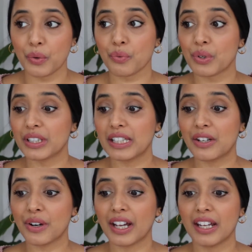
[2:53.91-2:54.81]
really
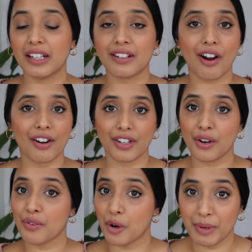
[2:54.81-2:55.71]
great
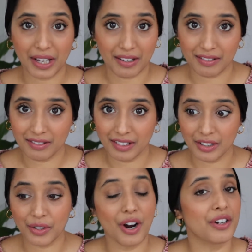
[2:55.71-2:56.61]
cardio aerobic, you
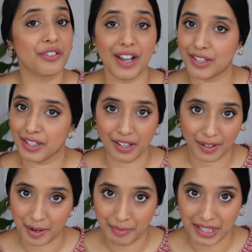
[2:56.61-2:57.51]
know,
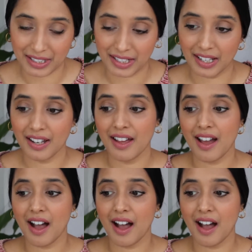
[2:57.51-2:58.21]
cardiovascular ability,